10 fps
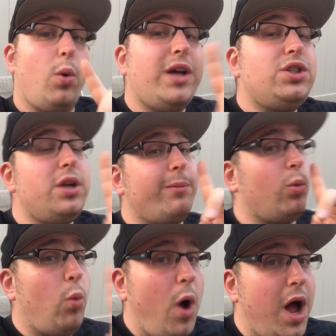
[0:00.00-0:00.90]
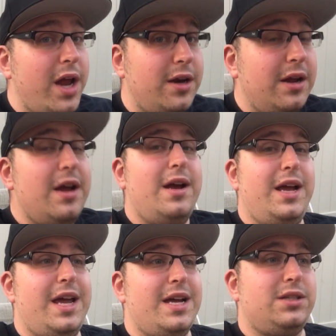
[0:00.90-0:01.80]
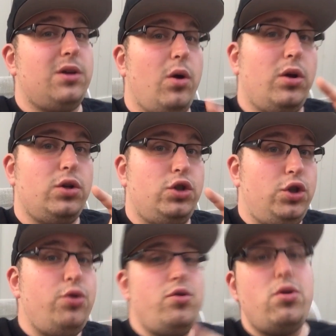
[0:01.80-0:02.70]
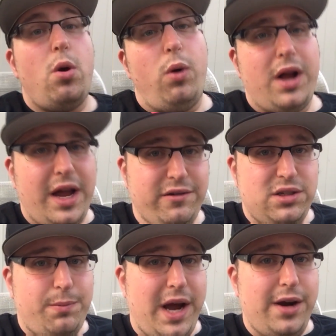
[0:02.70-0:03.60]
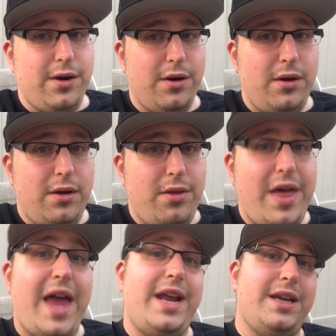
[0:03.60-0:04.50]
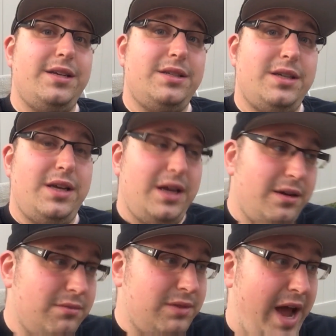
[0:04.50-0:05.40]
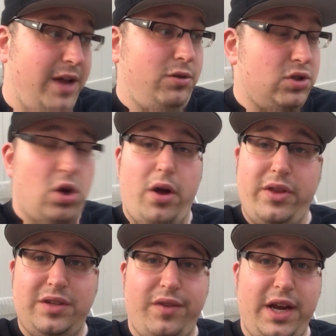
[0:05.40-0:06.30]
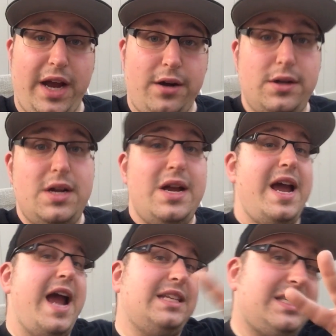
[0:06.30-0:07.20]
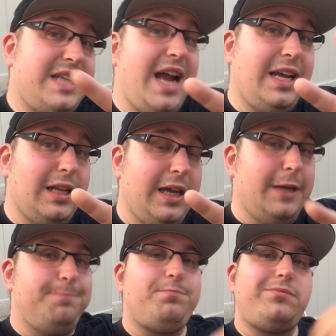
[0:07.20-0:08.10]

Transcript: Question number one is, do you know what kind of spider that is that you saw in this video? And secondly,